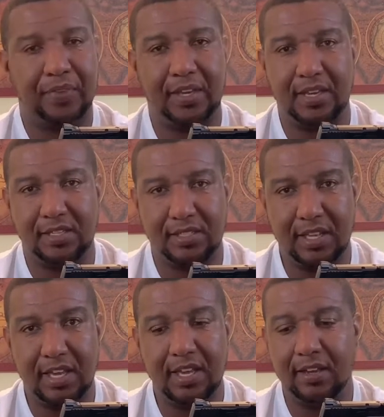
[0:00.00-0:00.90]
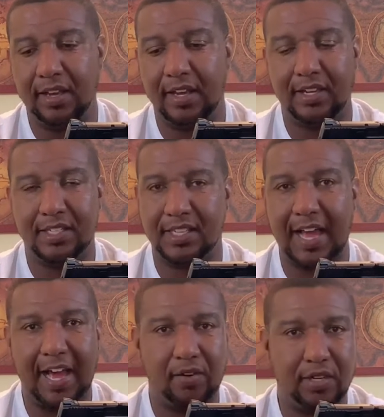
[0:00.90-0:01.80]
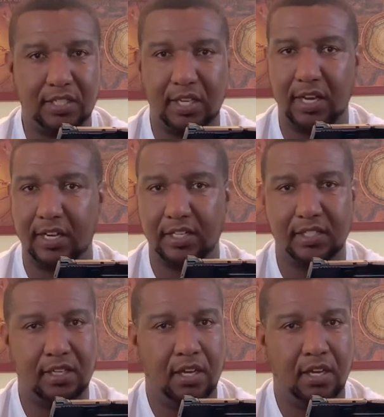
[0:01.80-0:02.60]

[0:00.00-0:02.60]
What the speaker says: EZ, and the slide on this gun is